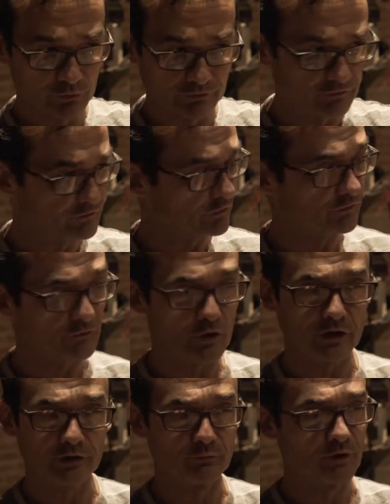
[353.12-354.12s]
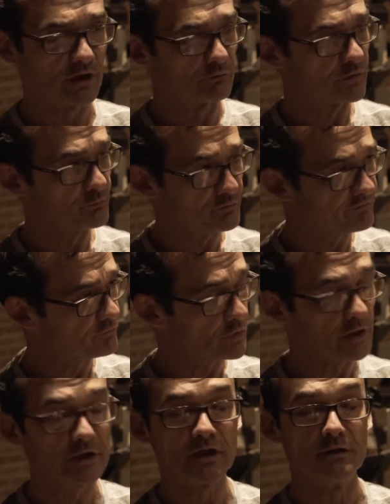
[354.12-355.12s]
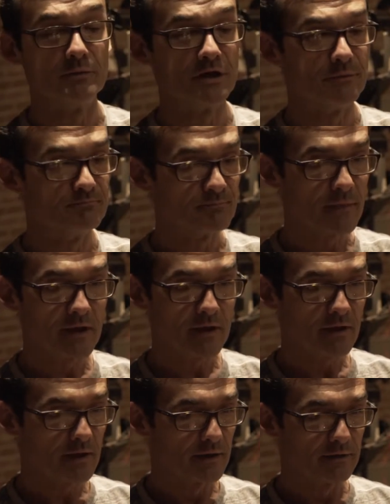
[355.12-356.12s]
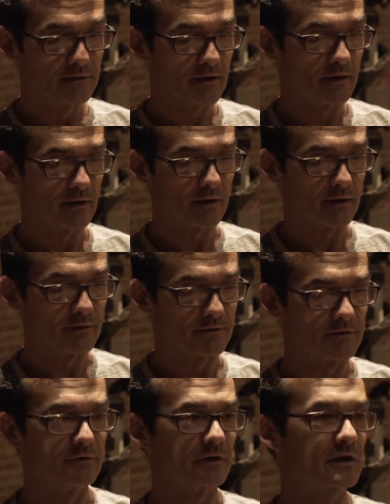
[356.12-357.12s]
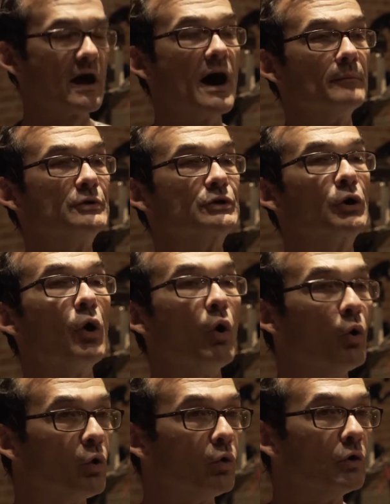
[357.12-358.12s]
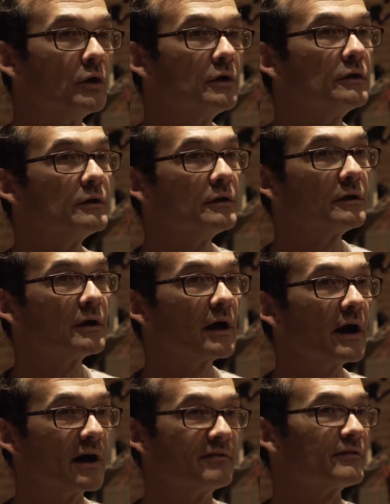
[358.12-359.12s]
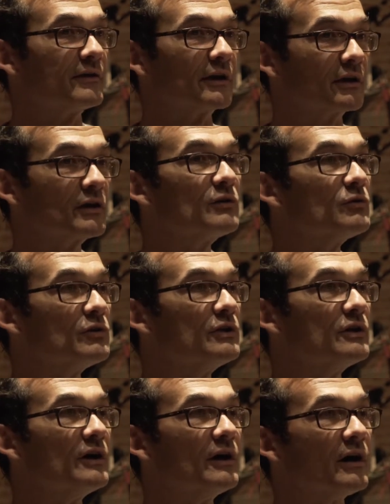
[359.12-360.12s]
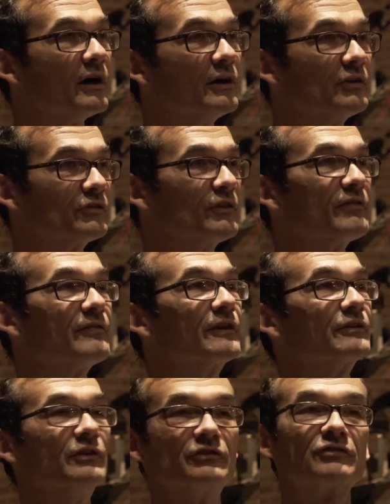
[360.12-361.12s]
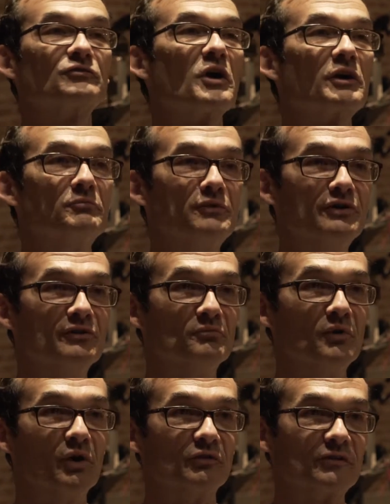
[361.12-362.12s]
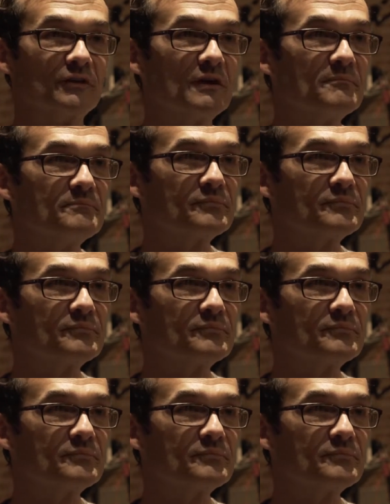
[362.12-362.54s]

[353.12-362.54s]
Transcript: were just talking about right before I came in. The common goal, I think, is the thing that struck me the most.